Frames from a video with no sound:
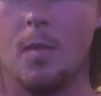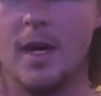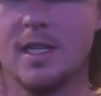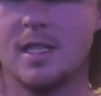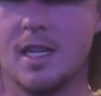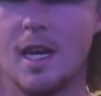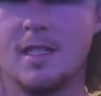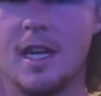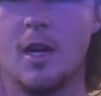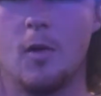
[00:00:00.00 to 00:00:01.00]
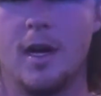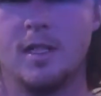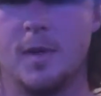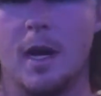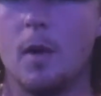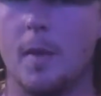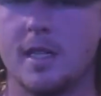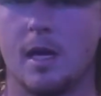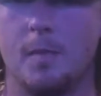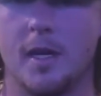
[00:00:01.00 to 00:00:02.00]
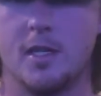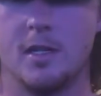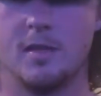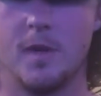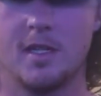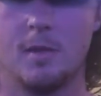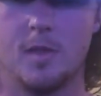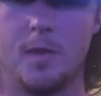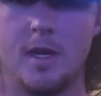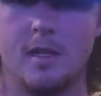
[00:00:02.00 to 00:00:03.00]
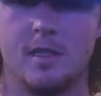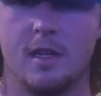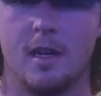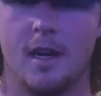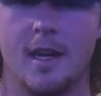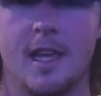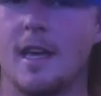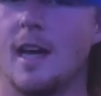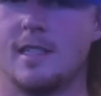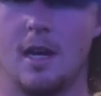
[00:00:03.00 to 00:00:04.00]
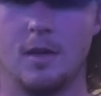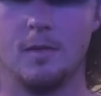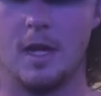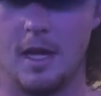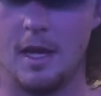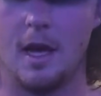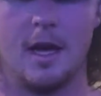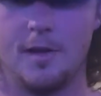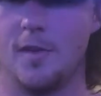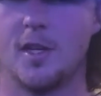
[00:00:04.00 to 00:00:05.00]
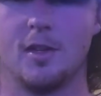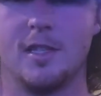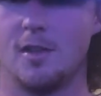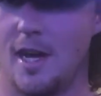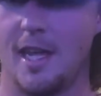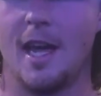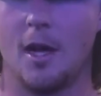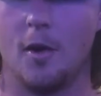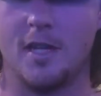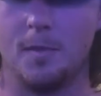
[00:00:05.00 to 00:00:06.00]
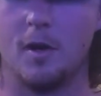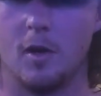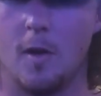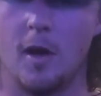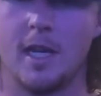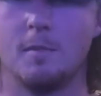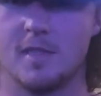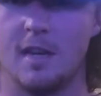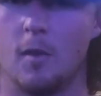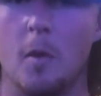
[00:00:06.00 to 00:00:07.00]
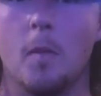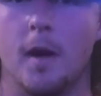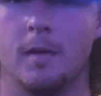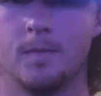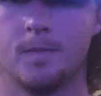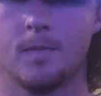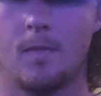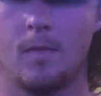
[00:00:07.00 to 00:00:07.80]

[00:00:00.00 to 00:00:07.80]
The biggest thing I take away is being able to mix up pitches, mix up speeds, and get guys out efficiently so I can go deep into a ball game and save our bullpen.